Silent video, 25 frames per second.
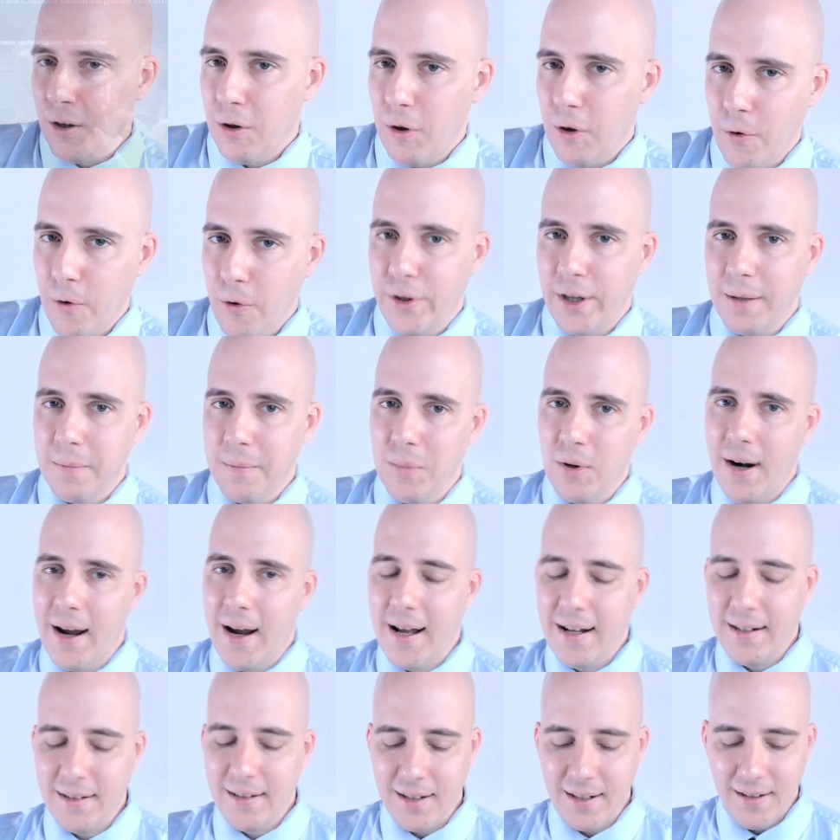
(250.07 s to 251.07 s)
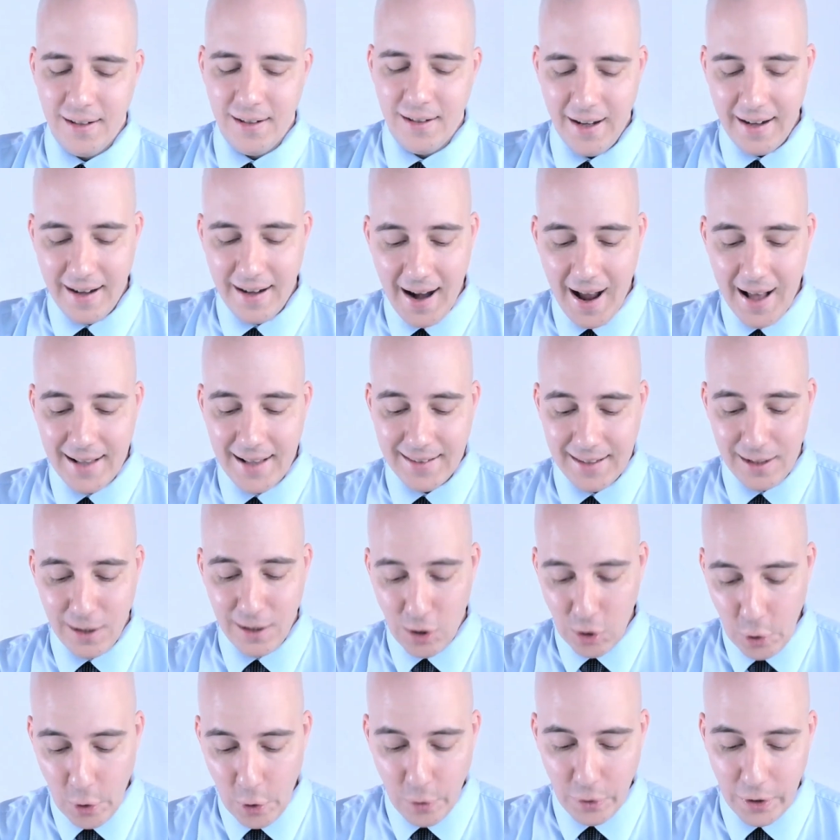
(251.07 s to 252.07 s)
clothing brand, And
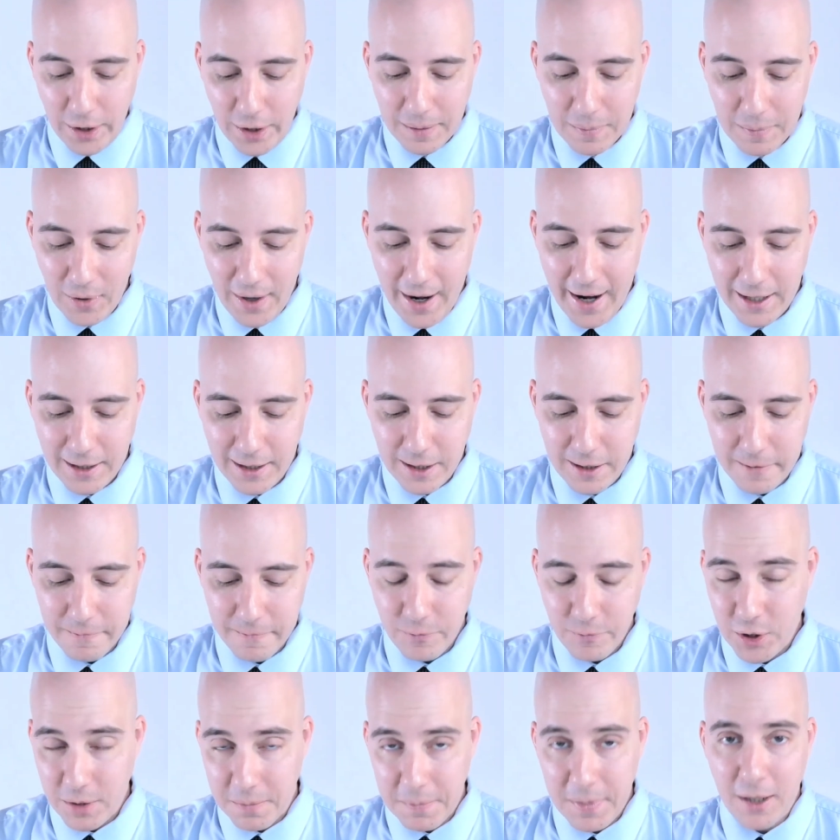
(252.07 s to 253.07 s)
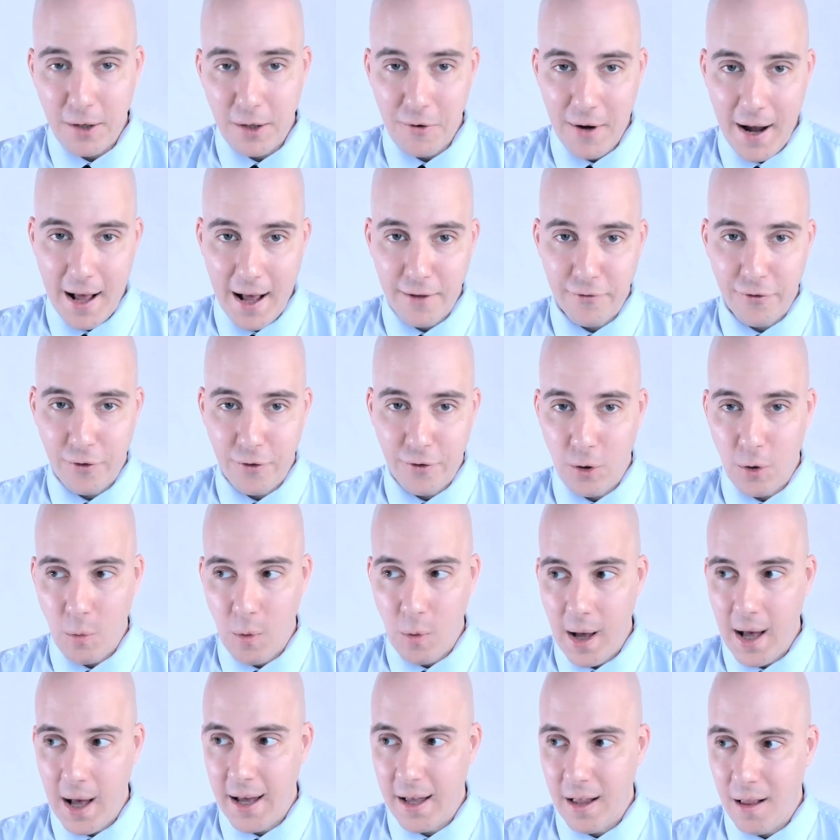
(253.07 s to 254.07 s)
this has been around for a
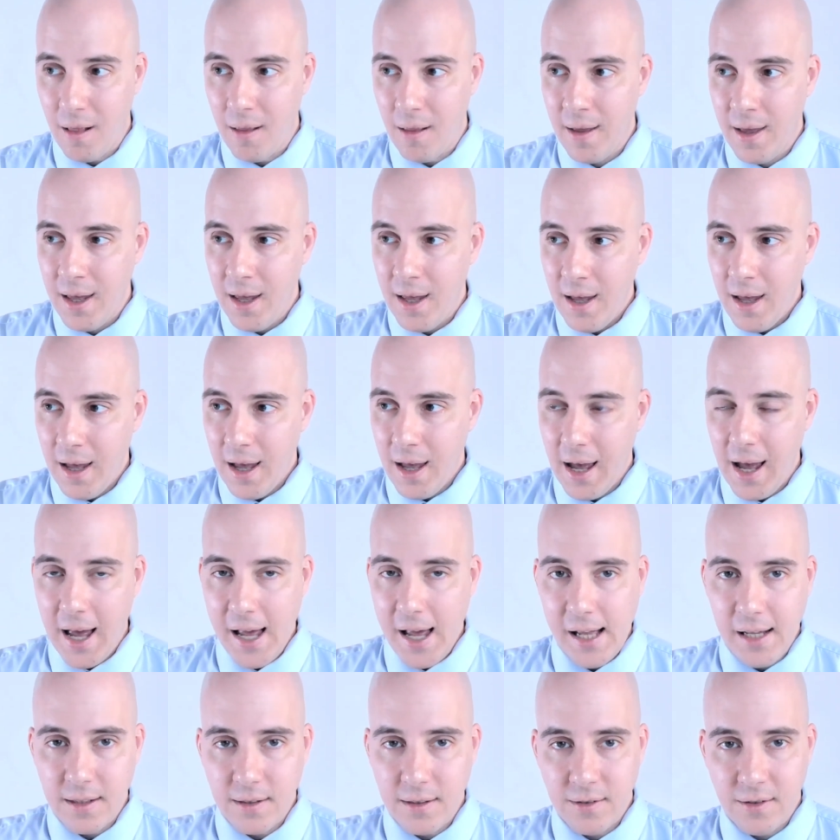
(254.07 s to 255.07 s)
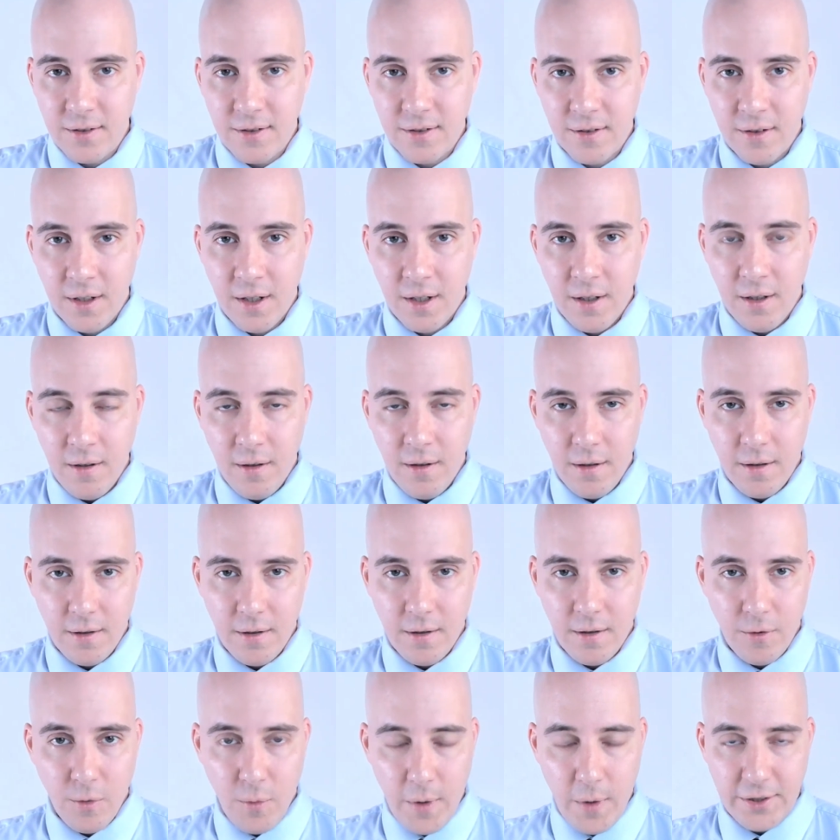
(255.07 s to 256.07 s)
while, and
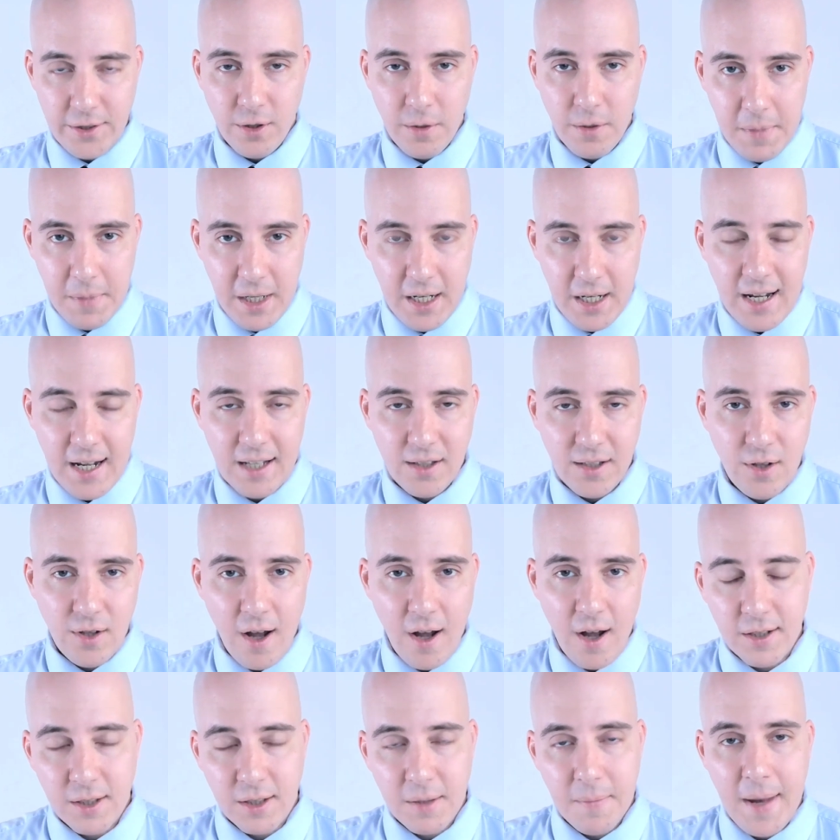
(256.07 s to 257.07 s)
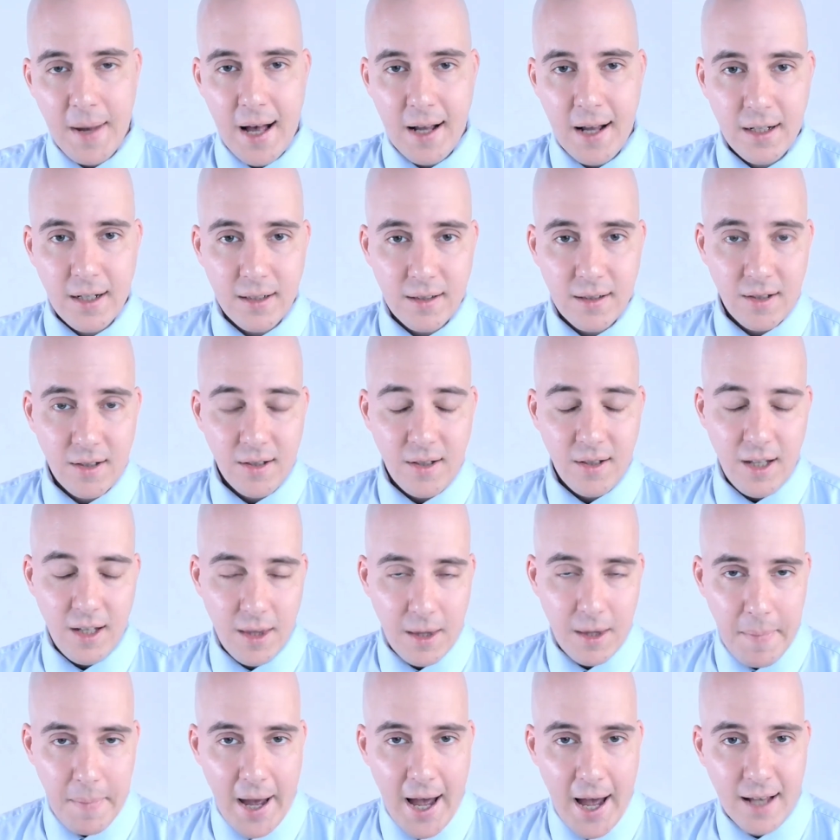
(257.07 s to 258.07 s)
the Western media has talked about it
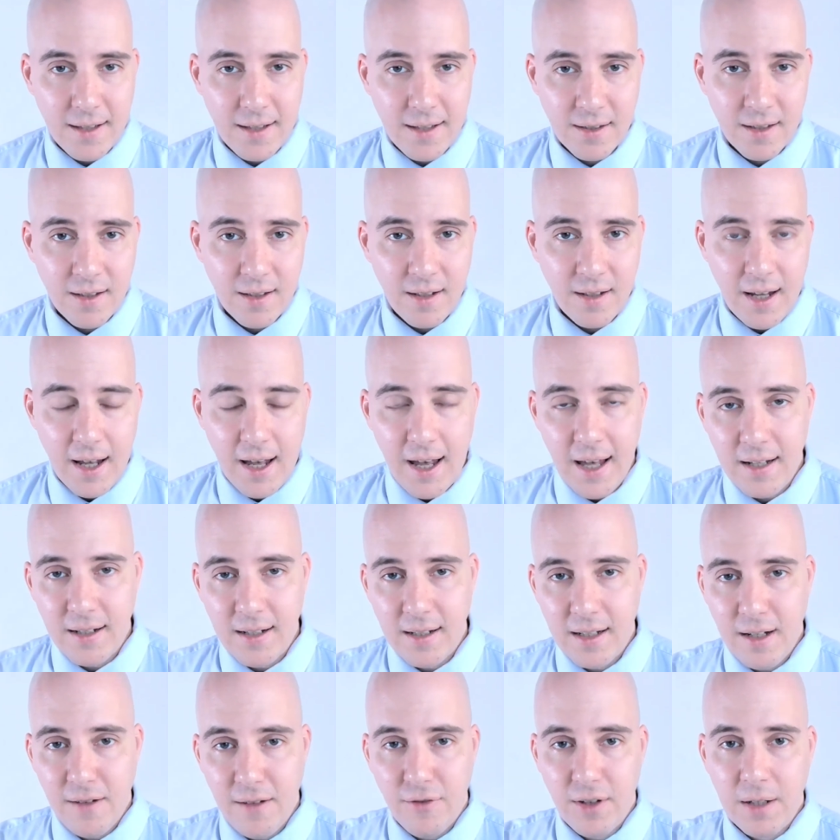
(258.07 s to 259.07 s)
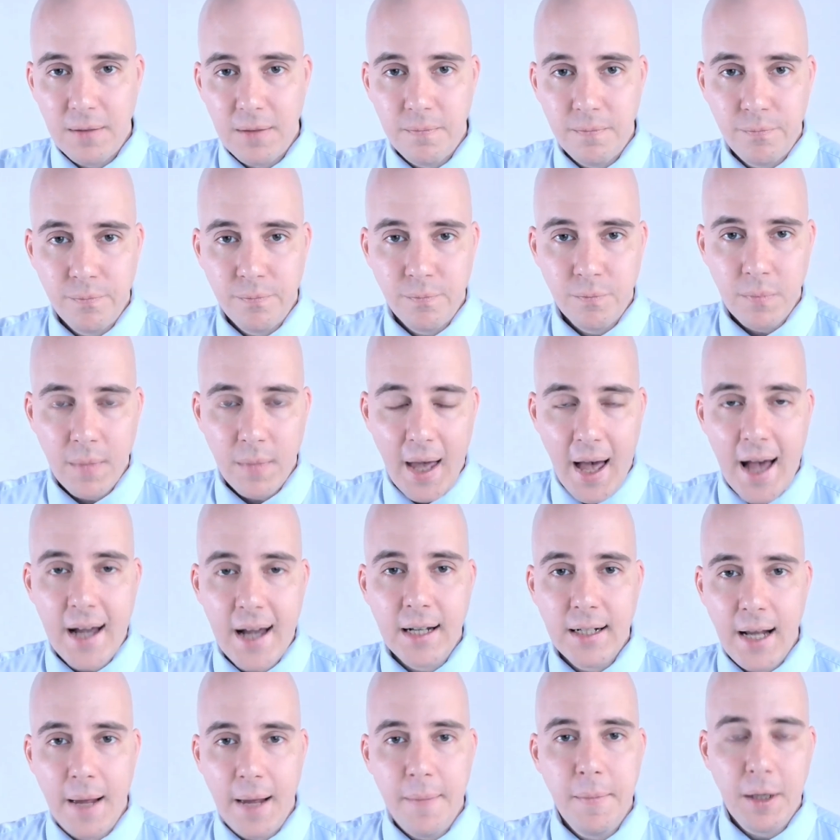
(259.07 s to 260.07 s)
in the past, and even
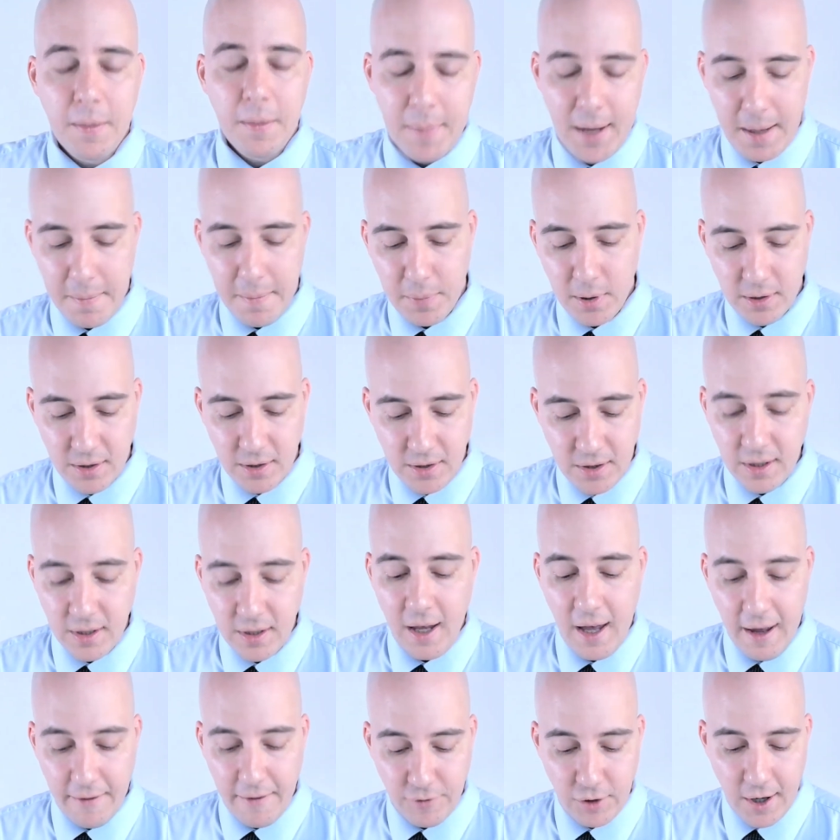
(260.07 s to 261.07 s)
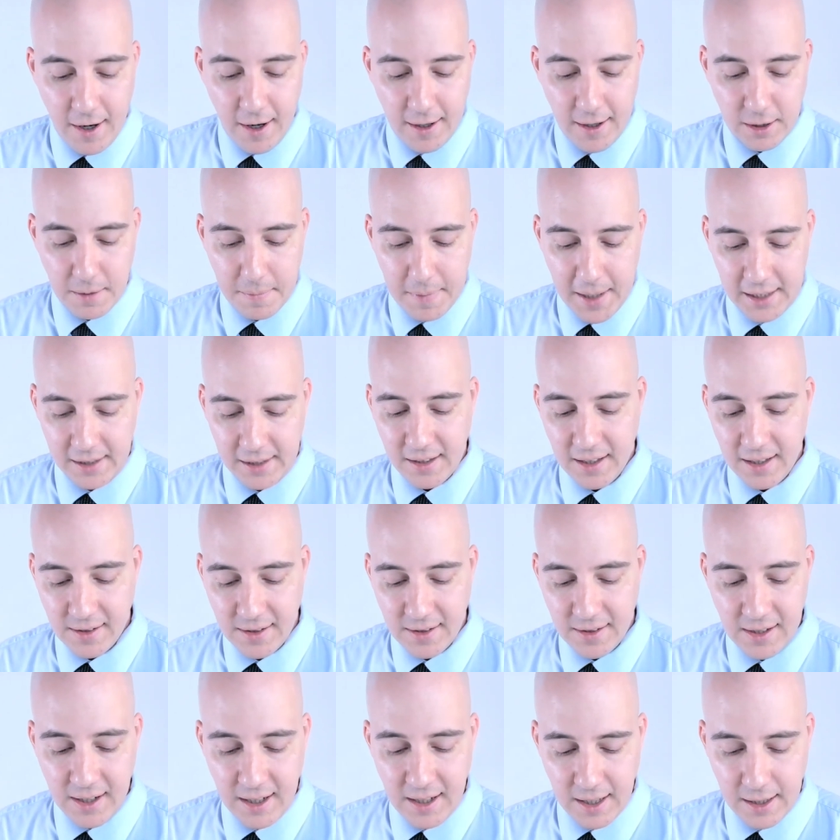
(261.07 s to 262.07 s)
academic papers have talked about
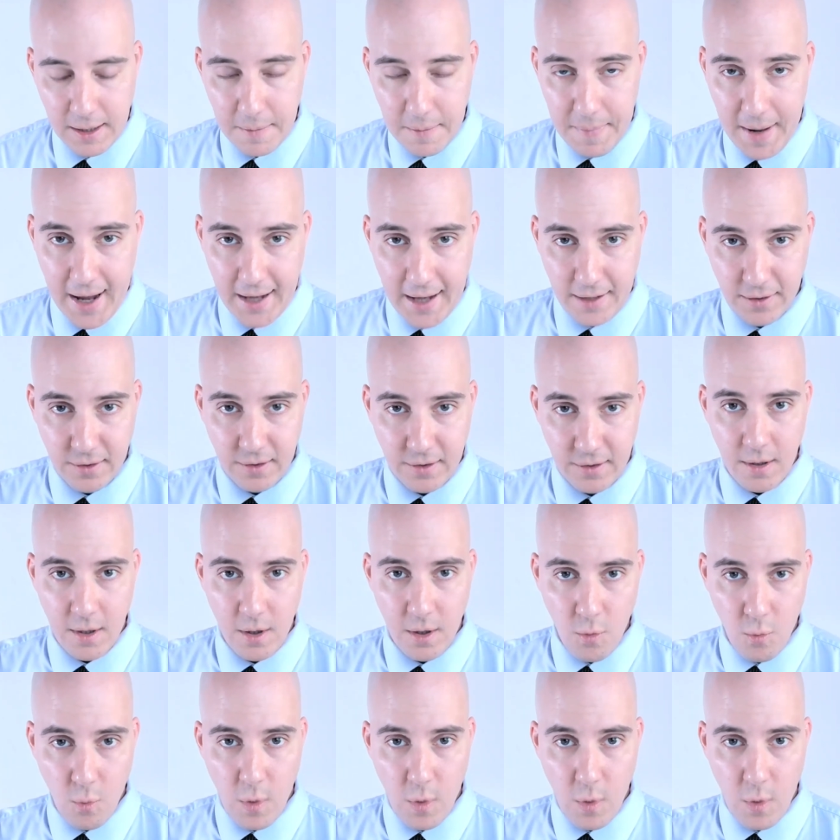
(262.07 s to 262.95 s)
this in the past.